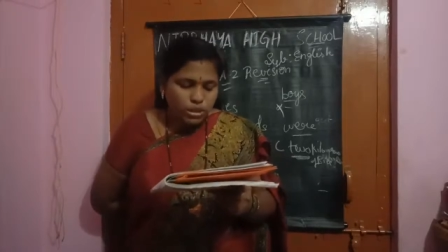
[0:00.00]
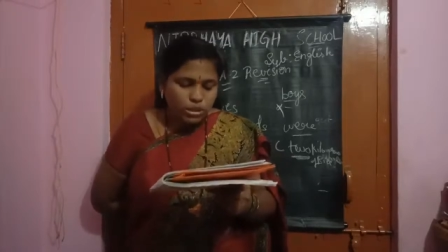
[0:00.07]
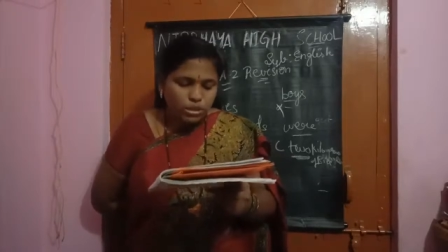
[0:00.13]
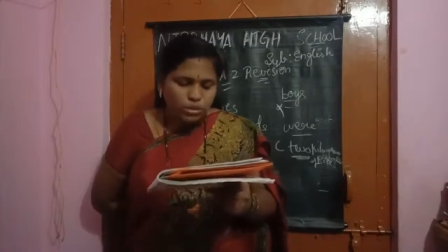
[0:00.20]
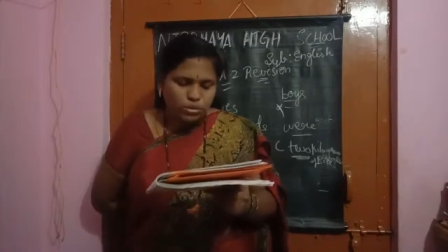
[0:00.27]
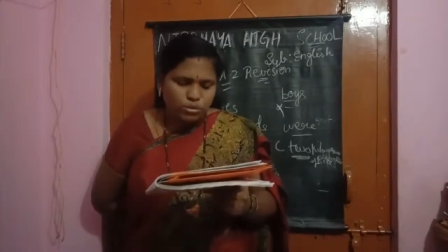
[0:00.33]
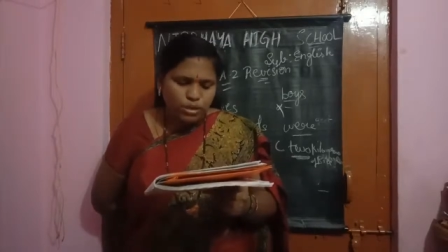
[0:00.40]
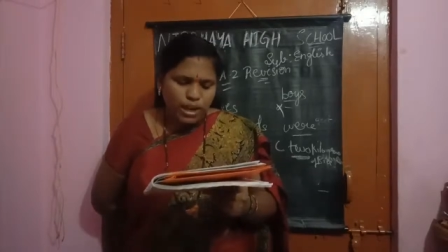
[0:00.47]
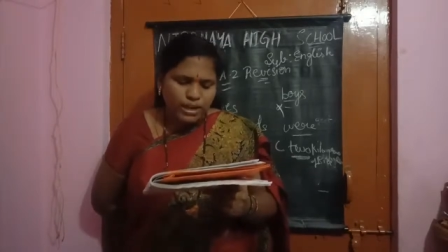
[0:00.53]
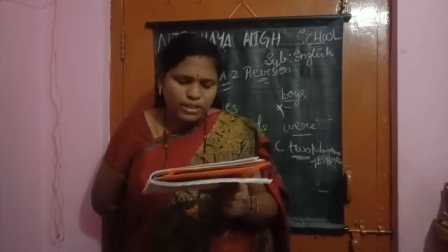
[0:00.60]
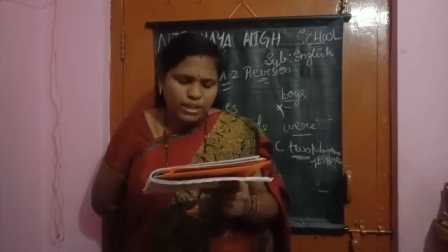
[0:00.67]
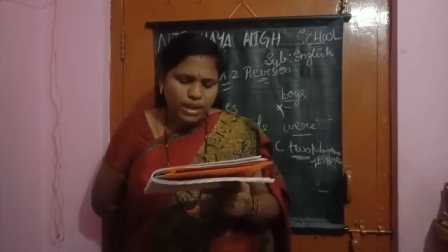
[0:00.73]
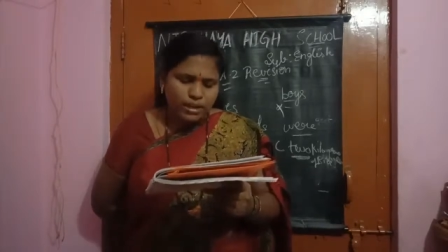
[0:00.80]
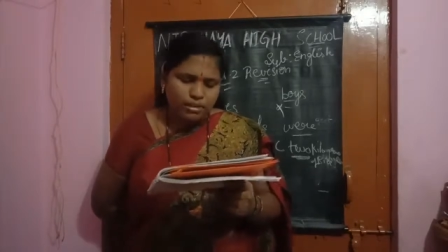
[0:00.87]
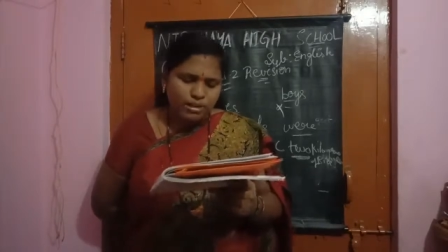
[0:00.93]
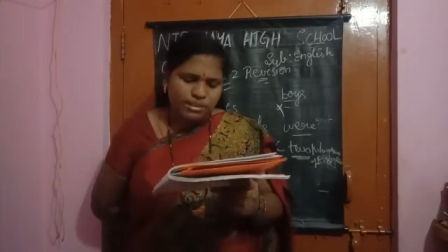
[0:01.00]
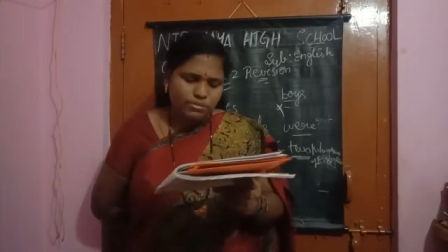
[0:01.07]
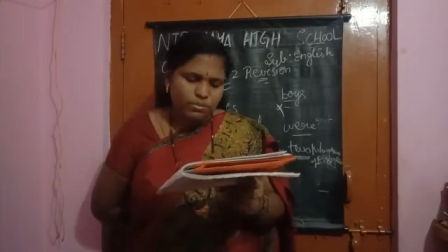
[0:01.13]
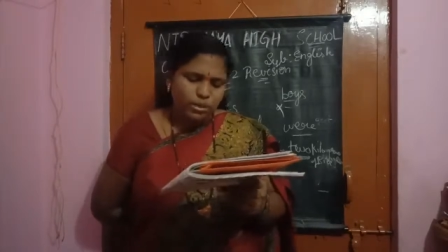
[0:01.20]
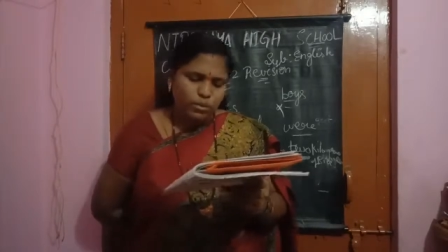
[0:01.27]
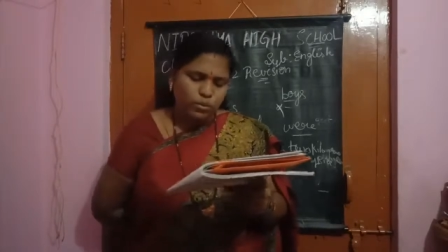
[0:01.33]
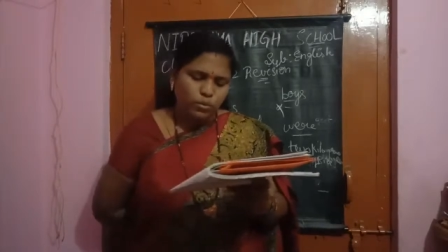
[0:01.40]
Do write and let
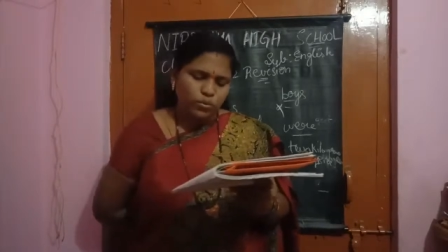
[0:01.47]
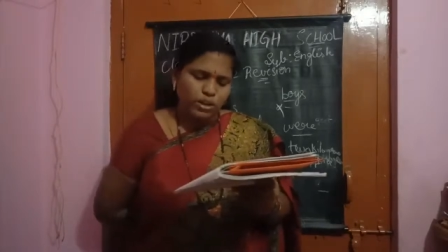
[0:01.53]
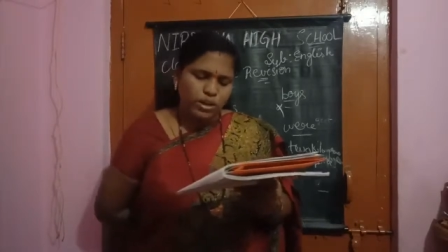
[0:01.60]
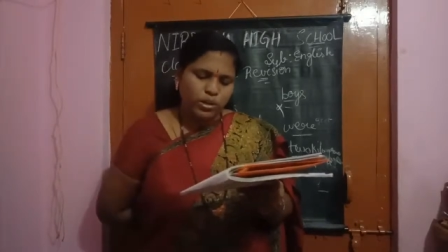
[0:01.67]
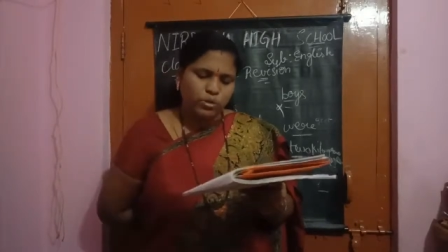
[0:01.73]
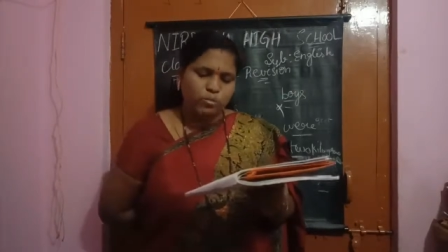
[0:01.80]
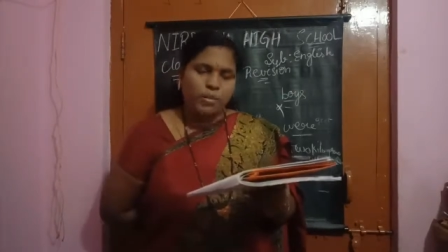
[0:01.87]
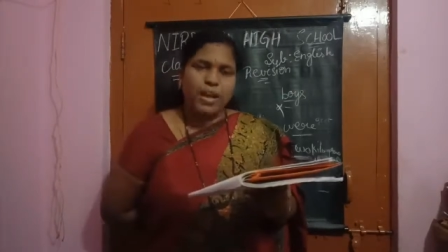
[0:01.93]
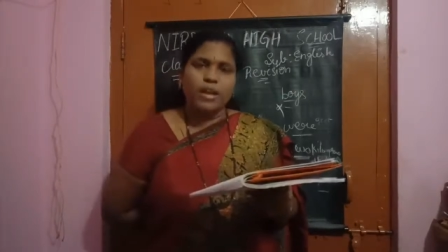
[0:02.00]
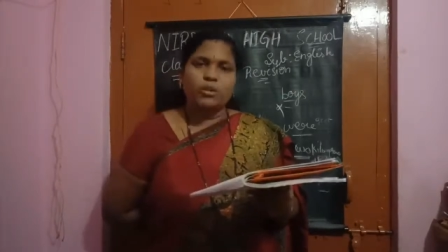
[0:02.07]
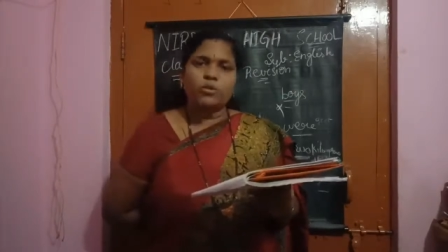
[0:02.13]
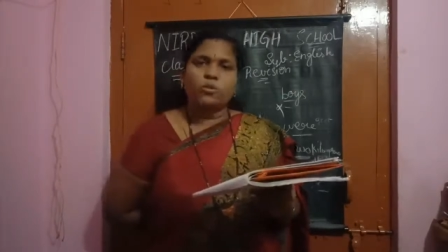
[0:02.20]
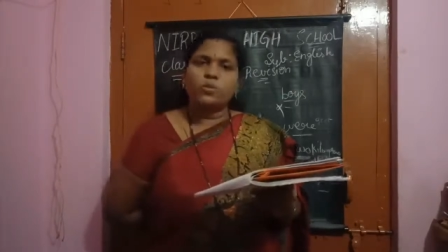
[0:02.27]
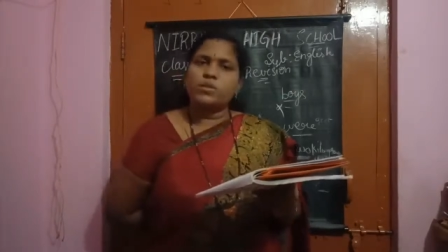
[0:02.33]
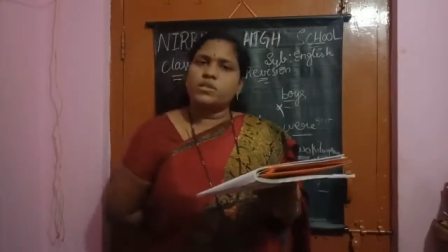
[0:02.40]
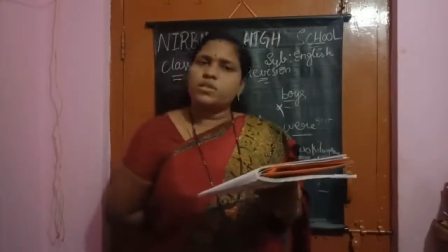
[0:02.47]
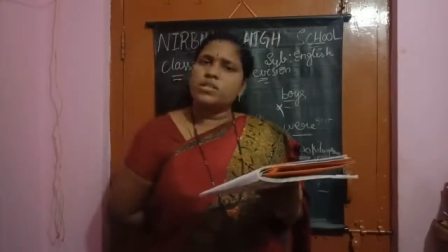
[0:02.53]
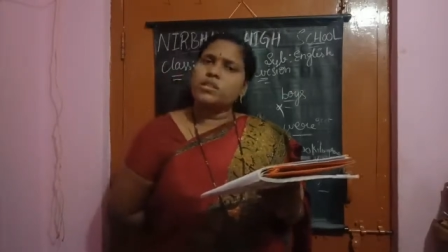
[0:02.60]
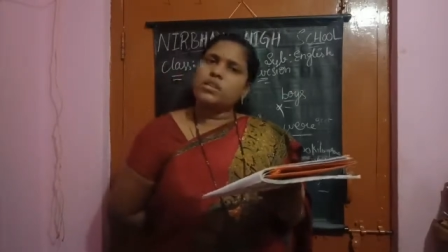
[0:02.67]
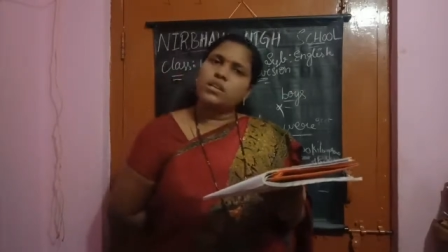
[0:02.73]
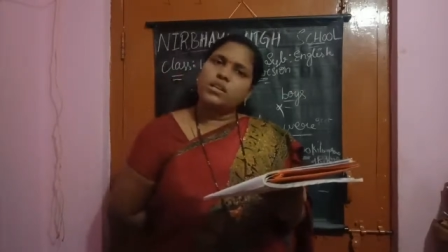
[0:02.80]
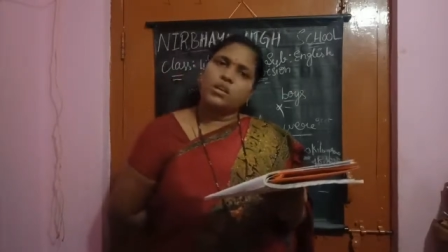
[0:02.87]
me know when you plan to visit
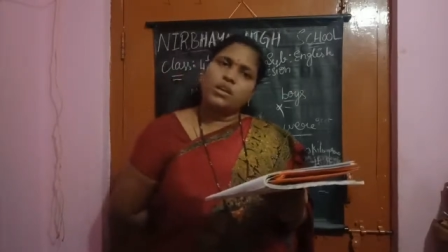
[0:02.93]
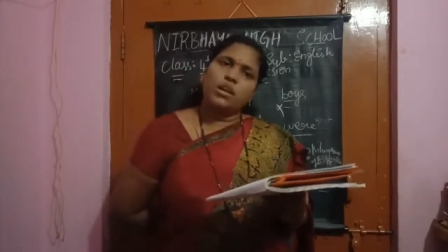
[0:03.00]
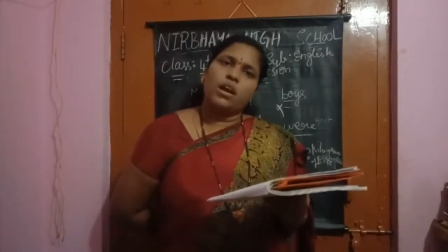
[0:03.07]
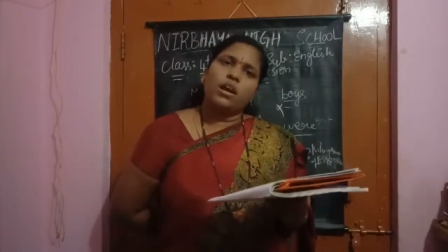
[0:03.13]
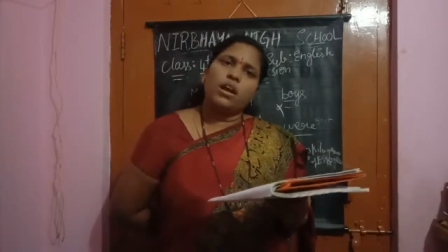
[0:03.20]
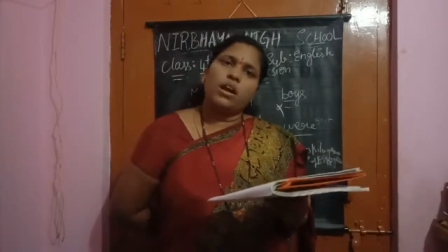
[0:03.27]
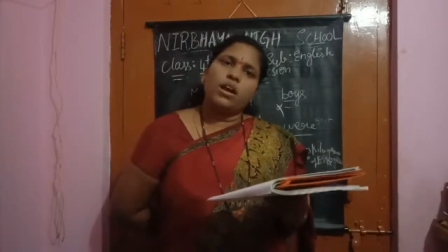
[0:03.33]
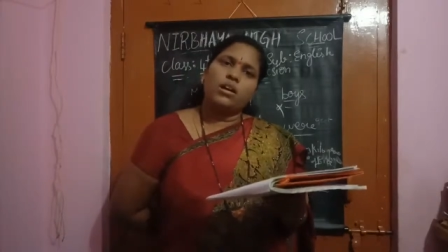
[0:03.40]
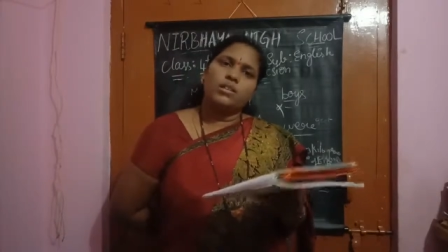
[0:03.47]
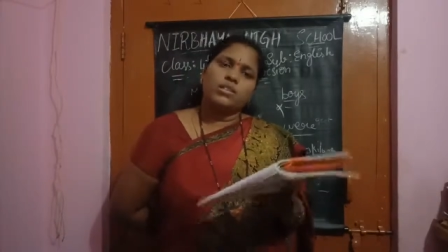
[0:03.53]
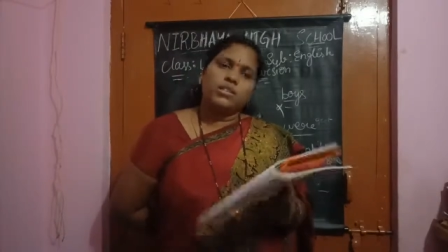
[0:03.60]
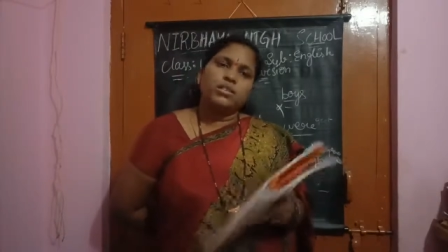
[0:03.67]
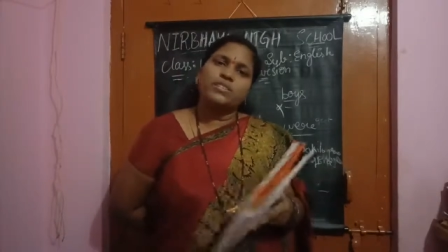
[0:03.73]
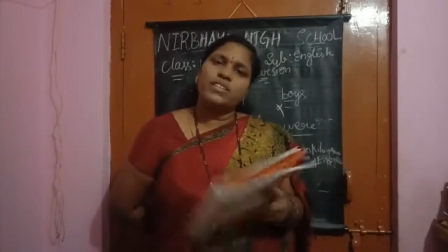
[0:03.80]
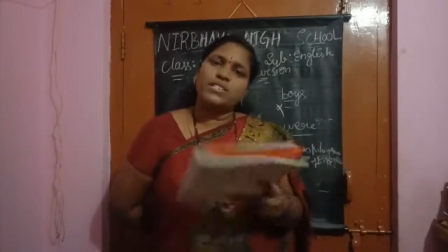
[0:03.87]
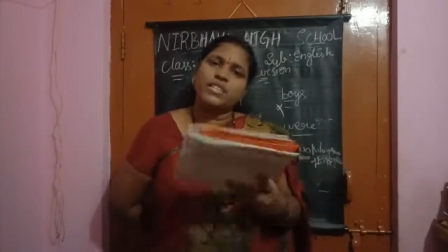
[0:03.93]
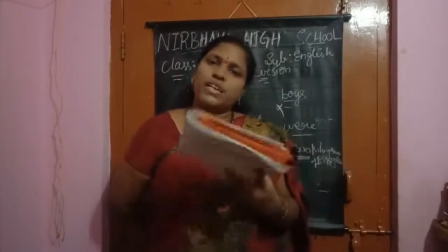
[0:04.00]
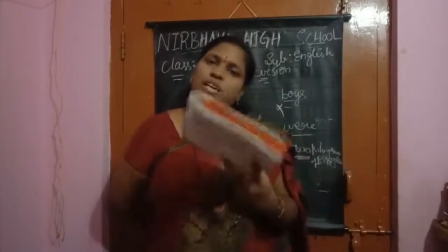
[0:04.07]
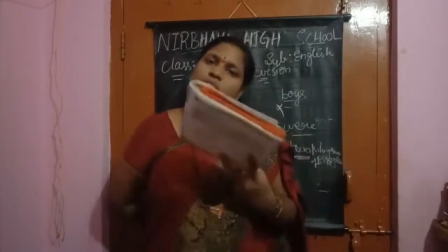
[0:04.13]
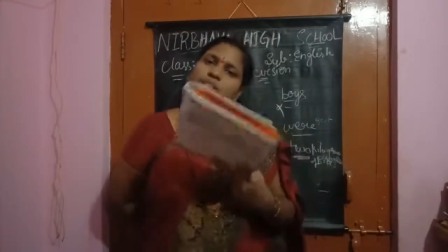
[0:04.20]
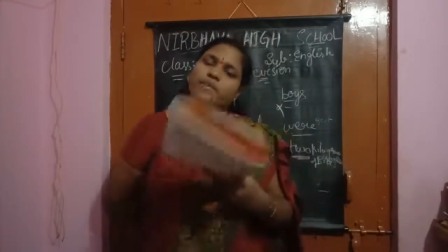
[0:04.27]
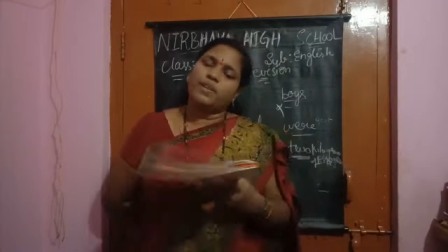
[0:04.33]
India. See you once
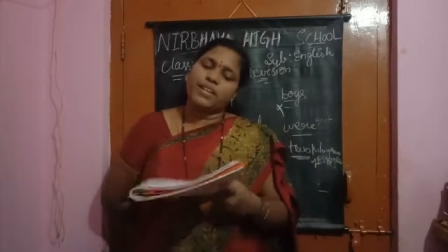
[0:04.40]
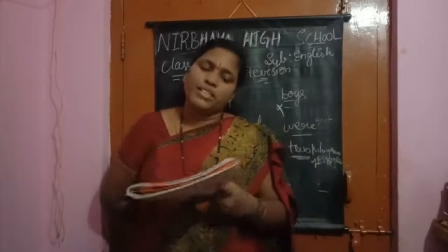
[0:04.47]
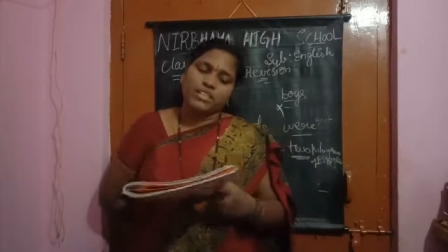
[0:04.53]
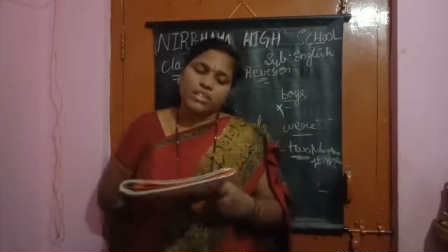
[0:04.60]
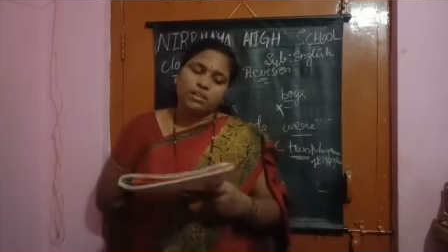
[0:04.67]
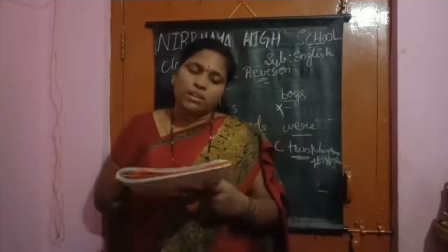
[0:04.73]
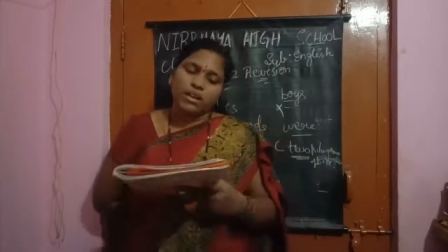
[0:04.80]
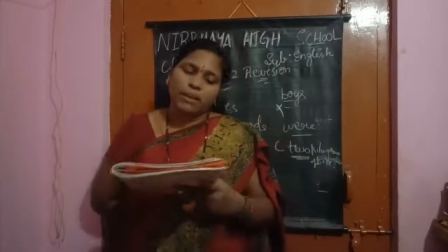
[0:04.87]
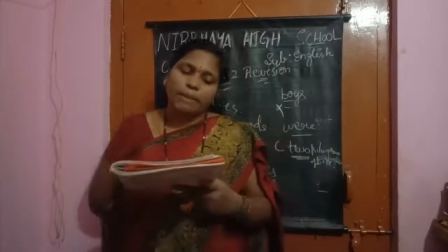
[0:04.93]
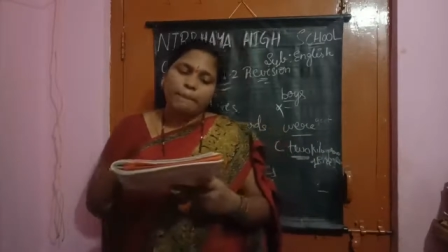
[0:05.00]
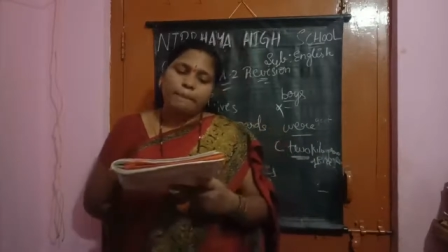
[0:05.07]
again. I will read children.